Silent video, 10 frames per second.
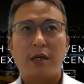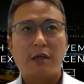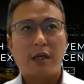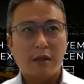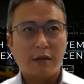
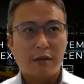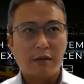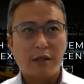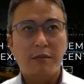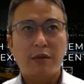Dr.
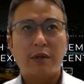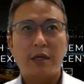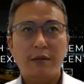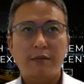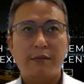Shin
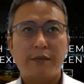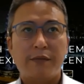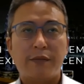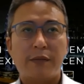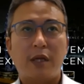Bora,
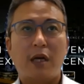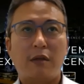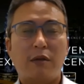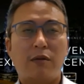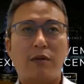
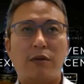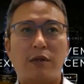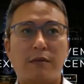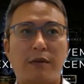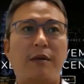Dr. Song
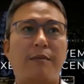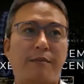Jung-seo.